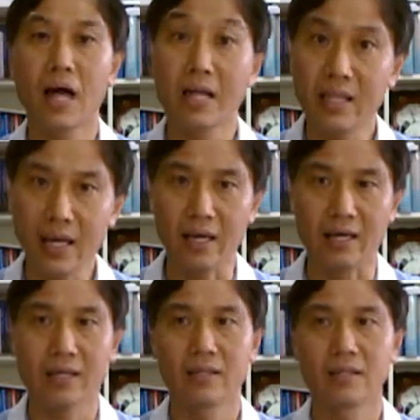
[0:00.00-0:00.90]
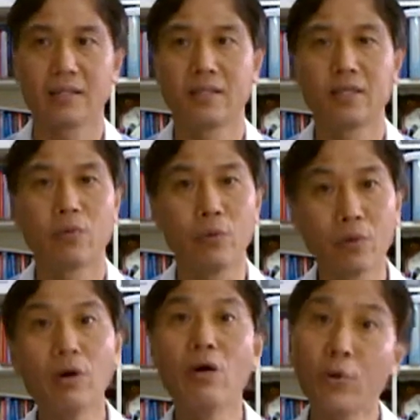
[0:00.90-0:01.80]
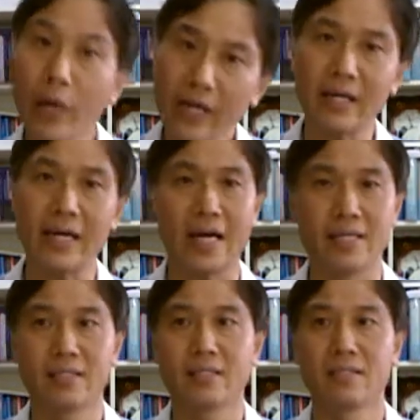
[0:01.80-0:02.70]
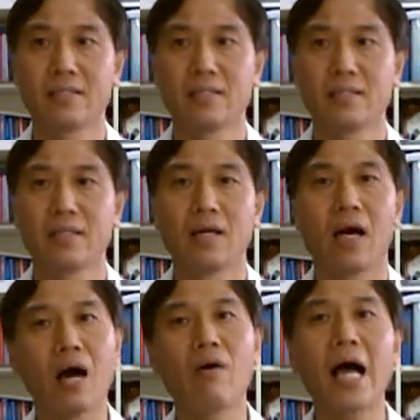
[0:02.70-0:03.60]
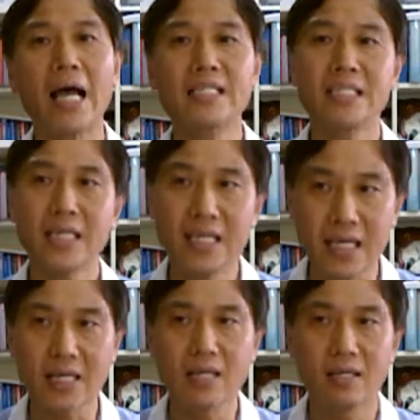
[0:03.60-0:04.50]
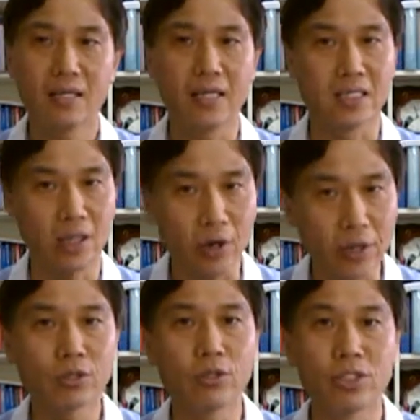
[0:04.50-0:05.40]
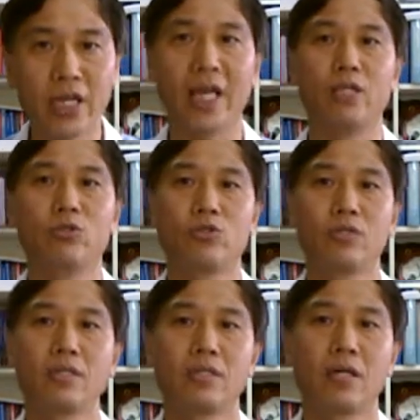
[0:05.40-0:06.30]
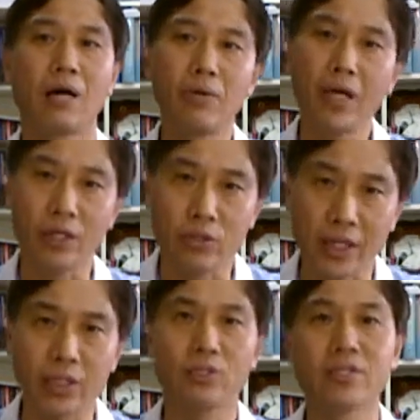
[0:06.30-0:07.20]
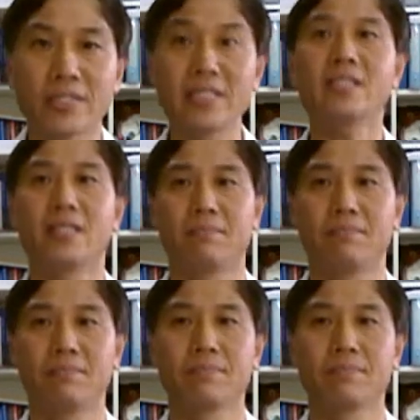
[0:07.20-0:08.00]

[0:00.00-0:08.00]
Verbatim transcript: I think we all recognize how ICT is going to change our educational system.